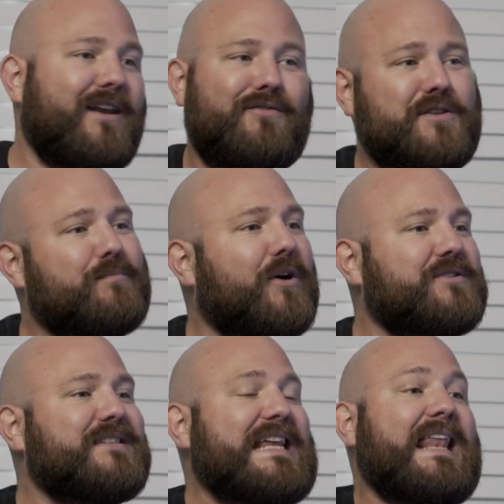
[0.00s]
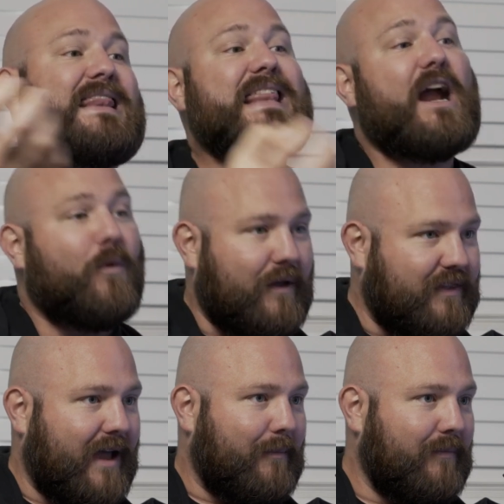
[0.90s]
And if this person's not there with them,